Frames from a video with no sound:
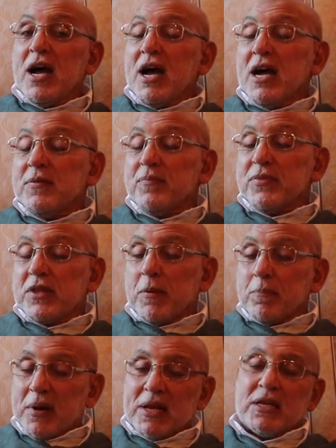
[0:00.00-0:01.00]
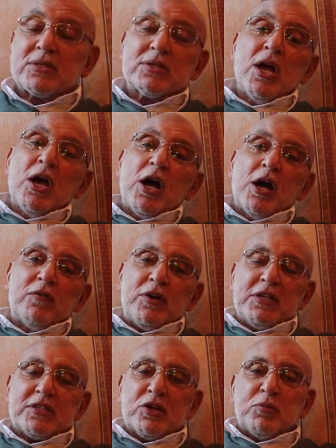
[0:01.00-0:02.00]
and the palace
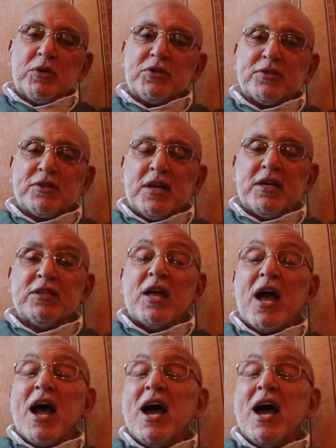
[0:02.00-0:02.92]
of Isa Bashar Zayed,